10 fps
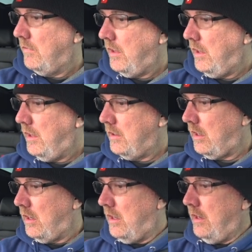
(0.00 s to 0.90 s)
And
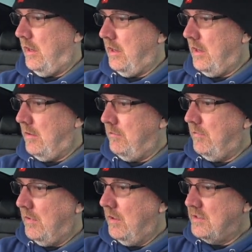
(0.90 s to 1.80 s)
I am...
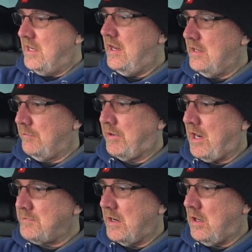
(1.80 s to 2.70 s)
See,
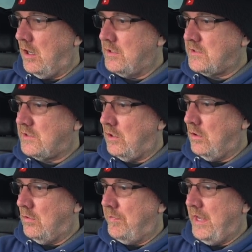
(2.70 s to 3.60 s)
because my car is
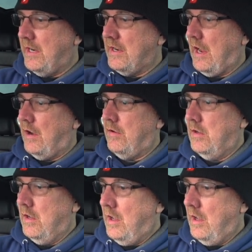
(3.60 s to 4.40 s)
so big now,